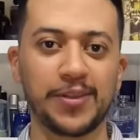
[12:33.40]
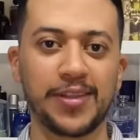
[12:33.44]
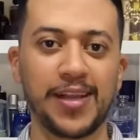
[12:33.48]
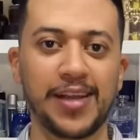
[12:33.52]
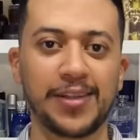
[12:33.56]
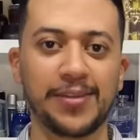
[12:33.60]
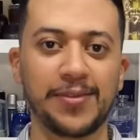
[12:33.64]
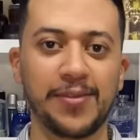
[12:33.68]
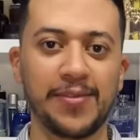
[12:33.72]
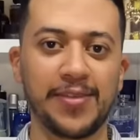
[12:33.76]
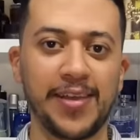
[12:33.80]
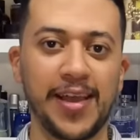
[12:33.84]

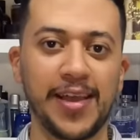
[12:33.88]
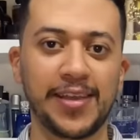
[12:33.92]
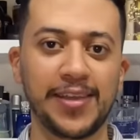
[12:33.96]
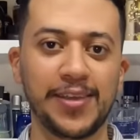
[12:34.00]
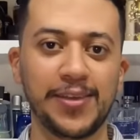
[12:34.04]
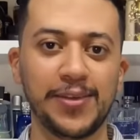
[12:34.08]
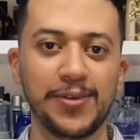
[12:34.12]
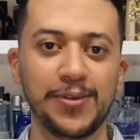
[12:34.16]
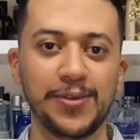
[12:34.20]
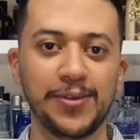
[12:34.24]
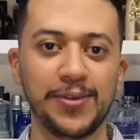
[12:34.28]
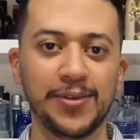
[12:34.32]
like to thank
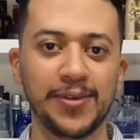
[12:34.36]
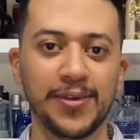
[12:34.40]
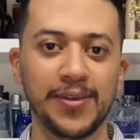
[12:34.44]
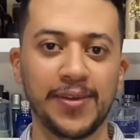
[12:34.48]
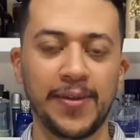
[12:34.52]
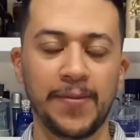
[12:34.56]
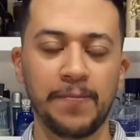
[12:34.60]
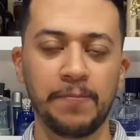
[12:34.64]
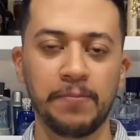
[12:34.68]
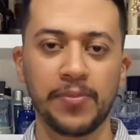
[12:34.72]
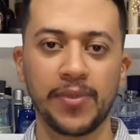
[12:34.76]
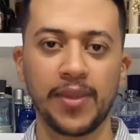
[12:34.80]
you.
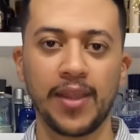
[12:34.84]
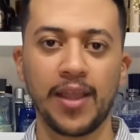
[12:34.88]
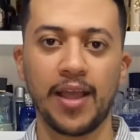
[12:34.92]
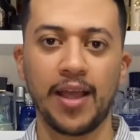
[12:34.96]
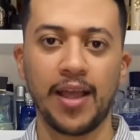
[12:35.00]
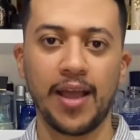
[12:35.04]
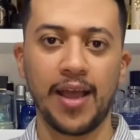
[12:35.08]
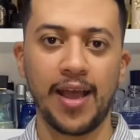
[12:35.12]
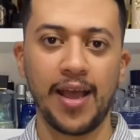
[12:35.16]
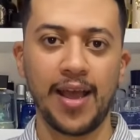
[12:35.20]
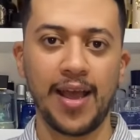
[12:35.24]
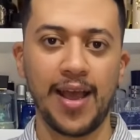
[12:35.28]

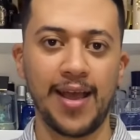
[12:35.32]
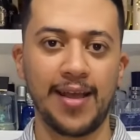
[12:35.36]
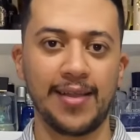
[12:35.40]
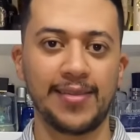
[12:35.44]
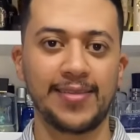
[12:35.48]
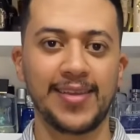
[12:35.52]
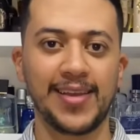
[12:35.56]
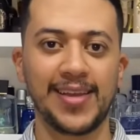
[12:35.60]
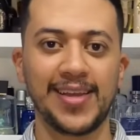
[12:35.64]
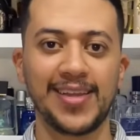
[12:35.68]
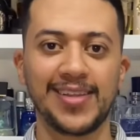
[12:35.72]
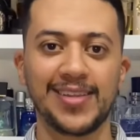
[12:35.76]
At
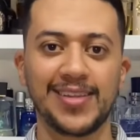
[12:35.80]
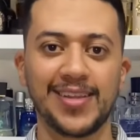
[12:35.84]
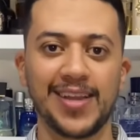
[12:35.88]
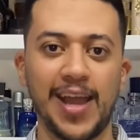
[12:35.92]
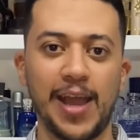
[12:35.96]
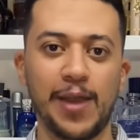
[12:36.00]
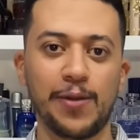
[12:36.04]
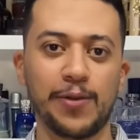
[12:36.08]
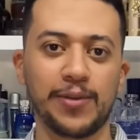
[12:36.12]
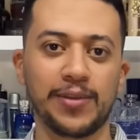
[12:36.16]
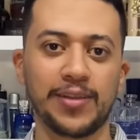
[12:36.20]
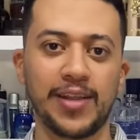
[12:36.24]
the end,
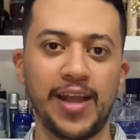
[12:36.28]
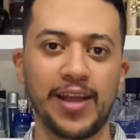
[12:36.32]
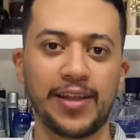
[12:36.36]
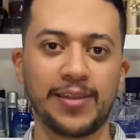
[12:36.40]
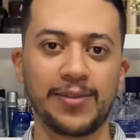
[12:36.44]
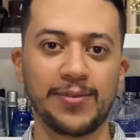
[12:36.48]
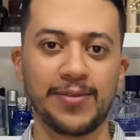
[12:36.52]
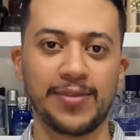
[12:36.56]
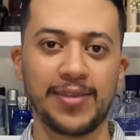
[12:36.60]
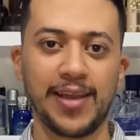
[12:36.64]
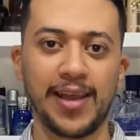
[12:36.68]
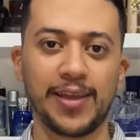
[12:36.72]
I would like
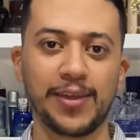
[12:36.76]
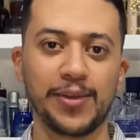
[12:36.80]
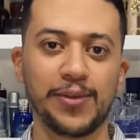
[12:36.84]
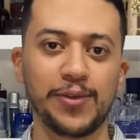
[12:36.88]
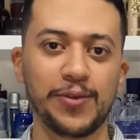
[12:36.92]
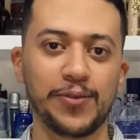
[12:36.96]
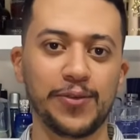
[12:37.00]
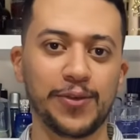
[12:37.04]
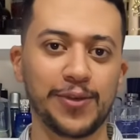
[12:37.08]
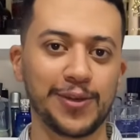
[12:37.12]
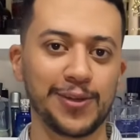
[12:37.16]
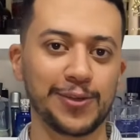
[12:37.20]
to thank you
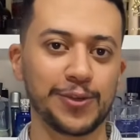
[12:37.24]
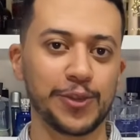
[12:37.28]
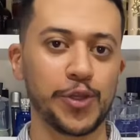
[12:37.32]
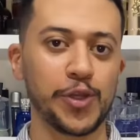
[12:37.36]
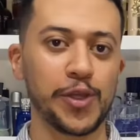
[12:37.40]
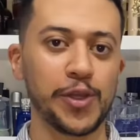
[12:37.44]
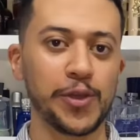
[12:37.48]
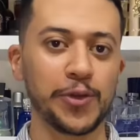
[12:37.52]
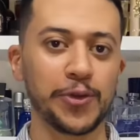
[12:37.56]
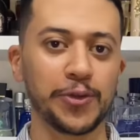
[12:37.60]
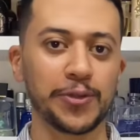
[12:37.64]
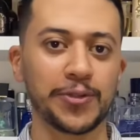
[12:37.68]
for
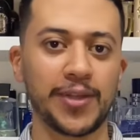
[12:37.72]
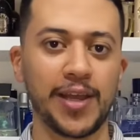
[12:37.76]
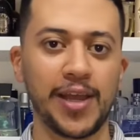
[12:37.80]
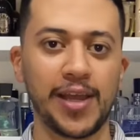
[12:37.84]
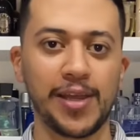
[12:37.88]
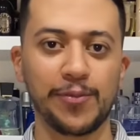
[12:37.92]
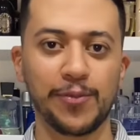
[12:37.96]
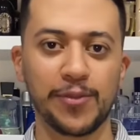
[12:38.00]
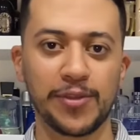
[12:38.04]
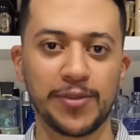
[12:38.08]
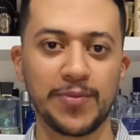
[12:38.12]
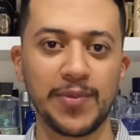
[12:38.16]
enjoying your
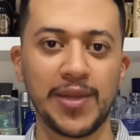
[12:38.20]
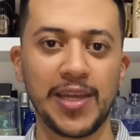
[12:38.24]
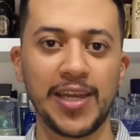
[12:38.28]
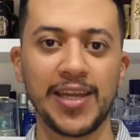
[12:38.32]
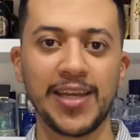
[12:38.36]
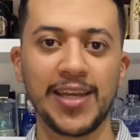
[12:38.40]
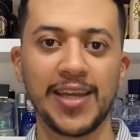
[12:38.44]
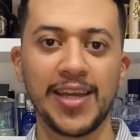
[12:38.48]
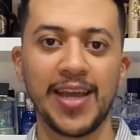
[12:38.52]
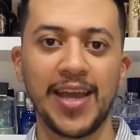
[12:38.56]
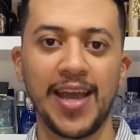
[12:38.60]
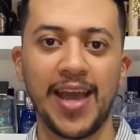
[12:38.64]
time with me,
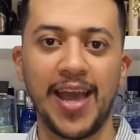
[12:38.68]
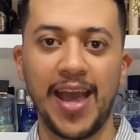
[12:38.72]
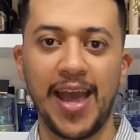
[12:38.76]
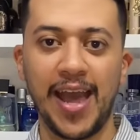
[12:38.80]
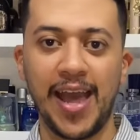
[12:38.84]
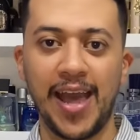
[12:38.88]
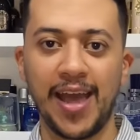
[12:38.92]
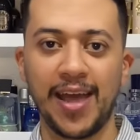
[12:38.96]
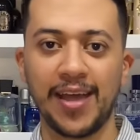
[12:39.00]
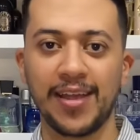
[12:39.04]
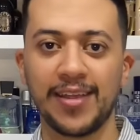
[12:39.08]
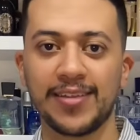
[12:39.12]

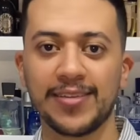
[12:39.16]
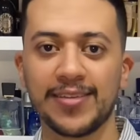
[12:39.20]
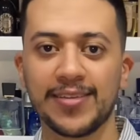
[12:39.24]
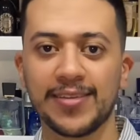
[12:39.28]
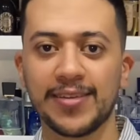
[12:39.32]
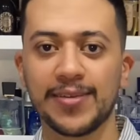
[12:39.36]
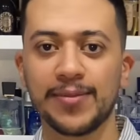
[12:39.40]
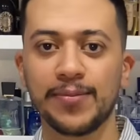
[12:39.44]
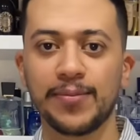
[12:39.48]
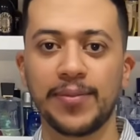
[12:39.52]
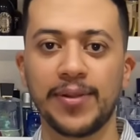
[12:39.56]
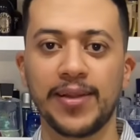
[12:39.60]
and
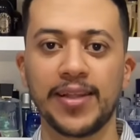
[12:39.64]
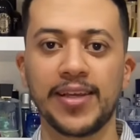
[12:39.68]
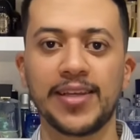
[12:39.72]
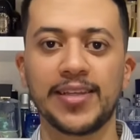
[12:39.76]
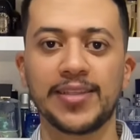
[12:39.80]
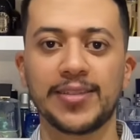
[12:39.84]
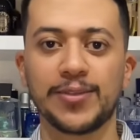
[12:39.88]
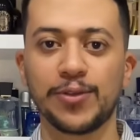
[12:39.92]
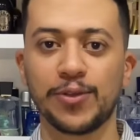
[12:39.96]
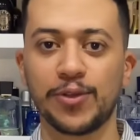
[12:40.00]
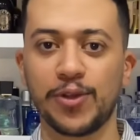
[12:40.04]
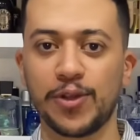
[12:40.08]
please
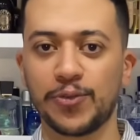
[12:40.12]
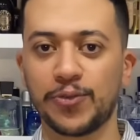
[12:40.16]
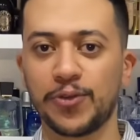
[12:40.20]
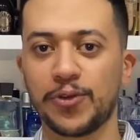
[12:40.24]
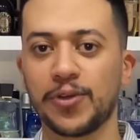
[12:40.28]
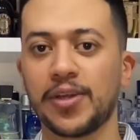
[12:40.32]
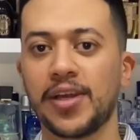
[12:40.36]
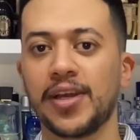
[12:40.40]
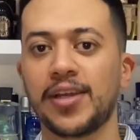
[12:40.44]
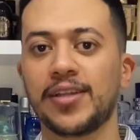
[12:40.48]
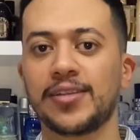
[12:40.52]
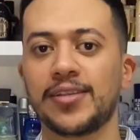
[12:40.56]
do not
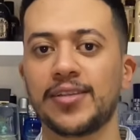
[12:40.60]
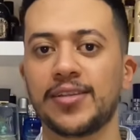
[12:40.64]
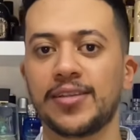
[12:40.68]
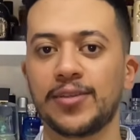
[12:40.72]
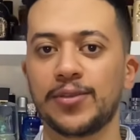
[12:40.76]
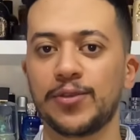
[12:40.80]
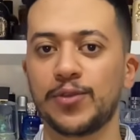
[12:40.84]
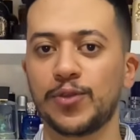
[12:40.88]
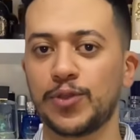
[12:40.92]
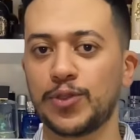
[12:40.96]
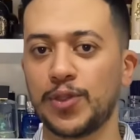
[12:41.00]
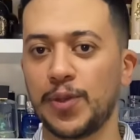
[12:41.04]
forget
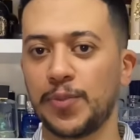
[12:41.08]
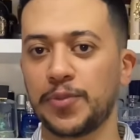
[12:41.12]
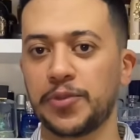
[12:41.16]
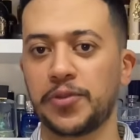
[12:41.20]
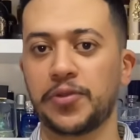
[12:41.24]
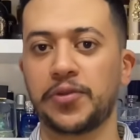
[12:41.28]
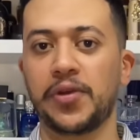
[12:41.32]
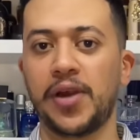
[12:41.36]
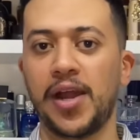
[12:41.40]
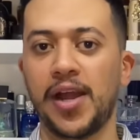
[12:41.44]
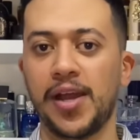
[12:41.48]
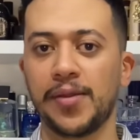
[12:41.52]
to
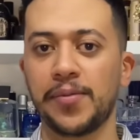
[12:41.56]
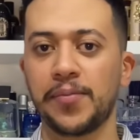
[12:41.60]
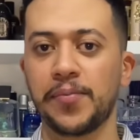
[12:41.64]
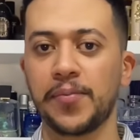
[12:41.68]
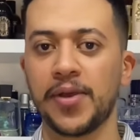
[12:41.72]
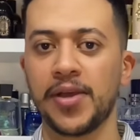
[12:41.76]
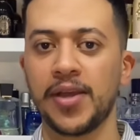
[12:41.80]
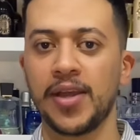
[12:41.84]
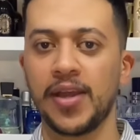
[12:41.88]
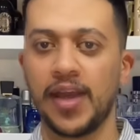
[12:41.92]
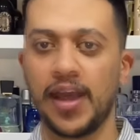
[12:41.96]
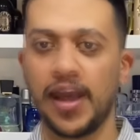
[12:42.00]
subscribe,
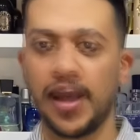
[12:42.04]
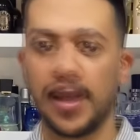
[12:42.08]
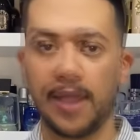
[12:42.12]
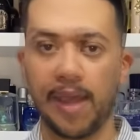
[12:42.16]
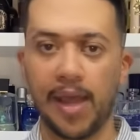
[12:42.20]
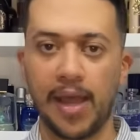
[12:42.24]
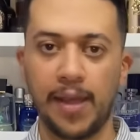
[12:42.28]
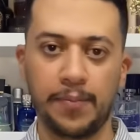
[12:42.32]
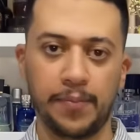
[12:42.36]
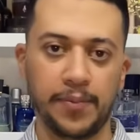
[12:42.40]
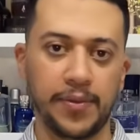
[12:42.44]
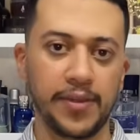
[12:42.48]

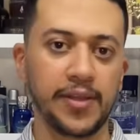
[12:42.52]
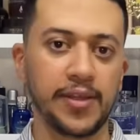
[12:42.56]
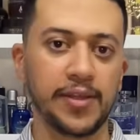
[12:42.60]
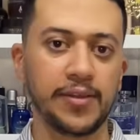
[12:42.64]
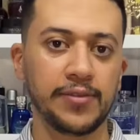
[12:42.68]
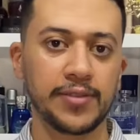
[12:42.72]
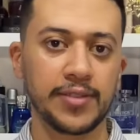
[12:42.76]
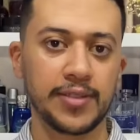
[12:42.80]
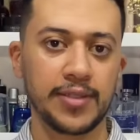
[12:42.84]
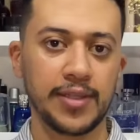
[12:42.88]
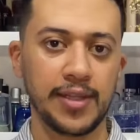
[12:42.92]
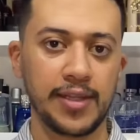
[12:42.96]
and
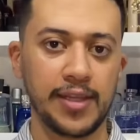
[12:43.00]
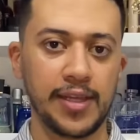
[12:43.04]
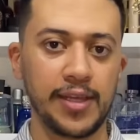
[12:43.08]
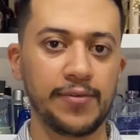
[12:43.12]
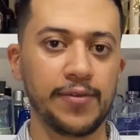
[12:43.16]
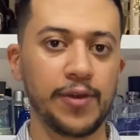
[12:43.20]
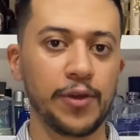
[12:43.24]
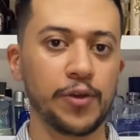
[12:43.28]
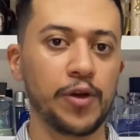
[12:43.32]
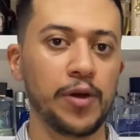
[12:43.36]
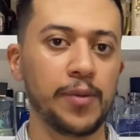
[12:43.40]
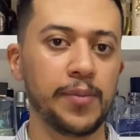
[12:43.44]
please leave
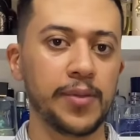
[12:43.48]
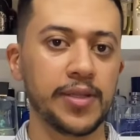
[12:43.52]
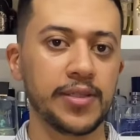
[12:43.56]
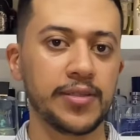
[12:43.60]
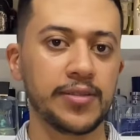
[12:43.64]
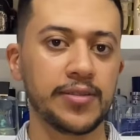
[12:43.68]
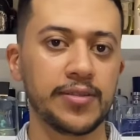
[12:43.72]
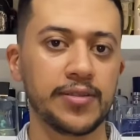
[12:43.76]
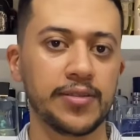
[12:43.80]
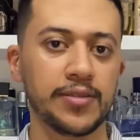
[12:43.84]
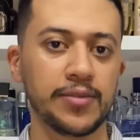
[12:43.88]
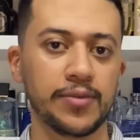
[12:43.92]
a
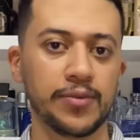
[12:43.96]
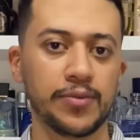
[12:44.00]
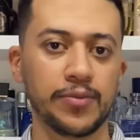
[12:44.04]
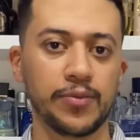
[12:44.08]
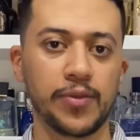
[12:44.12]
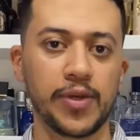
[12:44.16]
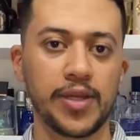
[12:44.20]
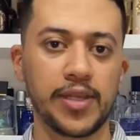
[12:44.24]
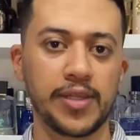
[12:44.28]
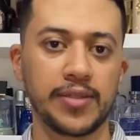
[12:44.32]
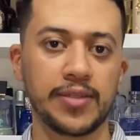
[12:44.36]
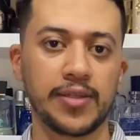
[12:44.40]
comment
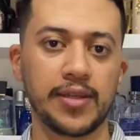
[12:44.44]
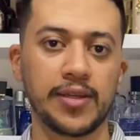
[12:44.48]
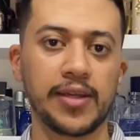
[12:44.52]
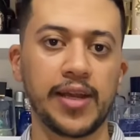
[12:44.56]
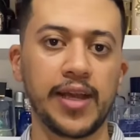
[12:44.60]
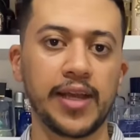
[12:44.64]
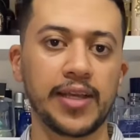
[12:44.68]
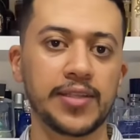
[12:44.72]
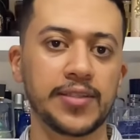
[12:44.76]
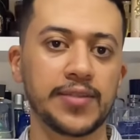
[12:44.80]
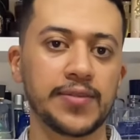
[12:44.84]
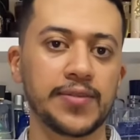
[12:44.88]
with the
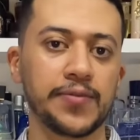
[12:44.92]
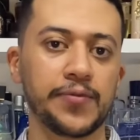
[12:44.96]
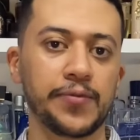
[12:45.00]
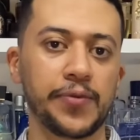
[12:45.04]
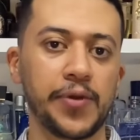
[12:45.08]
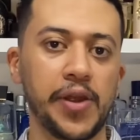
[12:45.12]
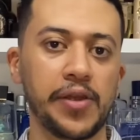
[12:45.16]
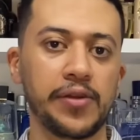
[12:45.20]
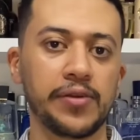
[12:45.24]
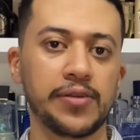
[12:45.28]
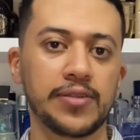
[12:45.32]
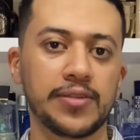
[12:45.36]
next
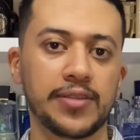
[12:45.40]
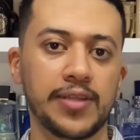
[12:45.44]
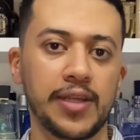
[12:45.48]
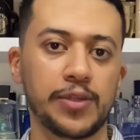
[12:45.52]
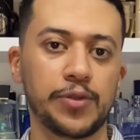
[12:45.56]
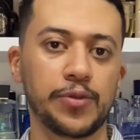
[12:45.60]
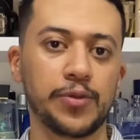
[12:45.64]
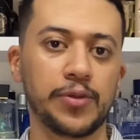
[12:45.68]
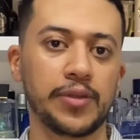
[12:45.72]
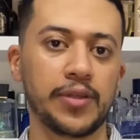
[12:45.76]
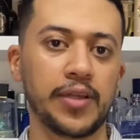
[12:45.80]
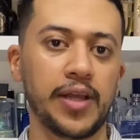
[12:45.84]
fragrance that
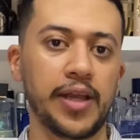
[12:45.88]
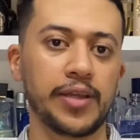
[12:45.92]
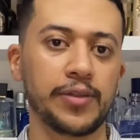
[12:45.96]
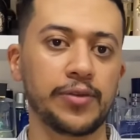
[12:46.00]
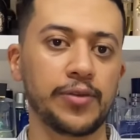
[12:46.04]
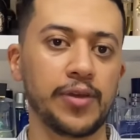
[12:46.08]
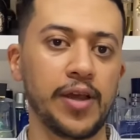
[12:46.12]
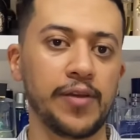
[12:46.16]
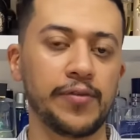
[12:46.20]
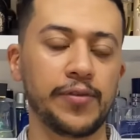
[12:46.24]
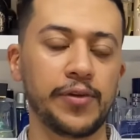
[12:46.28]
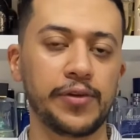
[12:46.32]
you would like to
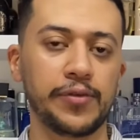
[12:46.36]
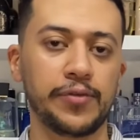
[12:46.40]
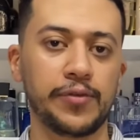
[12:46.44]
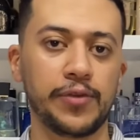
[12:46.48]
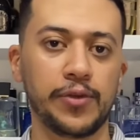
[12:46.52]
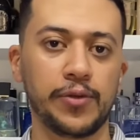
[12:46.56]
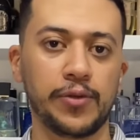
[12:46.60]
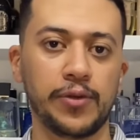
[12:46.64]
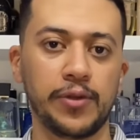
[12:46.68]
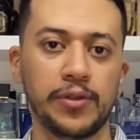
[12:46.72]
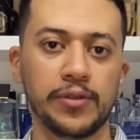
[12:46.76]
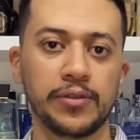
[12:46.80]
have a
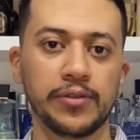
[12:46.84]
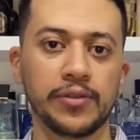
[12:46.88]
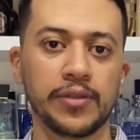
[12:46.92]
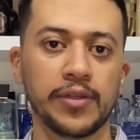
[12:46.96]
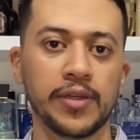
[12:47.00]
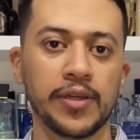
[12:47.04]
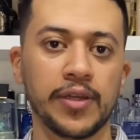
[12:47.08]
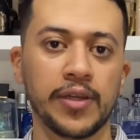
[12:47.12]
review on.